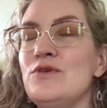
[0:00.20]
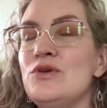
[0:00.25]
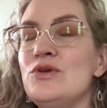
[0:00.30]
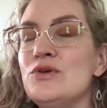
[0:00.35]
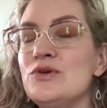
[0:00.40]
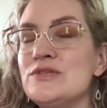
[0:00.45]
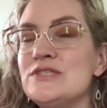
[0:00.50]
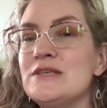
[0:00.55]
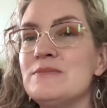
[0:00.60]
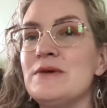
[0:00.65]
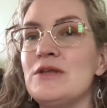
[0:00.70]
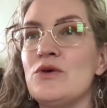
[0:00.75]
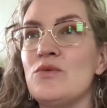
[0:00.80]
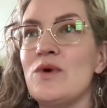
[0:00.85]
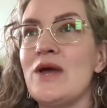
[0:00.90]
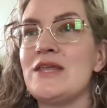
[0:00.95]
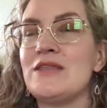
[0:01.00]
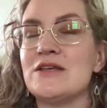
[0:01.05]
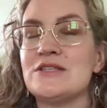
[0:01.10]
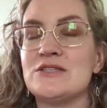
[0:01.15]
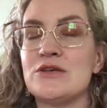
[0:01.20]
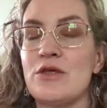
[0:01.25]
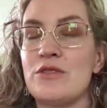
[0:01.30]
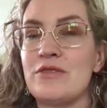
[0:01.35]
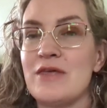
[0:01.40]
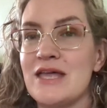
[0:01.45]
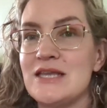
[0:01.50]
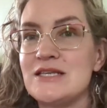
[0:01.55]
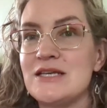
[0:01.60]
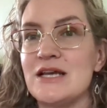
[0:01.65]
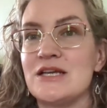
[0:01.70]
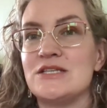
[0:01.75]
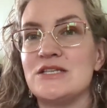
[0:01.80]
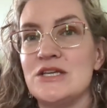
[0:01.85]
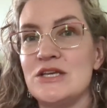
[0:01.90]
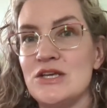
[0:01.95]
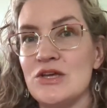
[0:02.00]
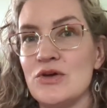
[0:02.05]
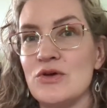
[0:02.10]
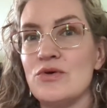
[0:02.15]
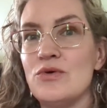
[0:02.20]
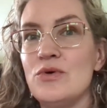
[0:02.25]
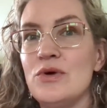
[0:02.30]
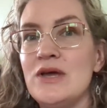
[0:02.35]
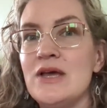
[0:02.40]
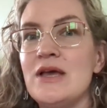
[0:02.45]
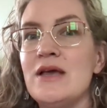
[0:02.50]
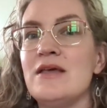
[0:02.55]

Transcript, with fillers: you use them in a way that's authentic to you,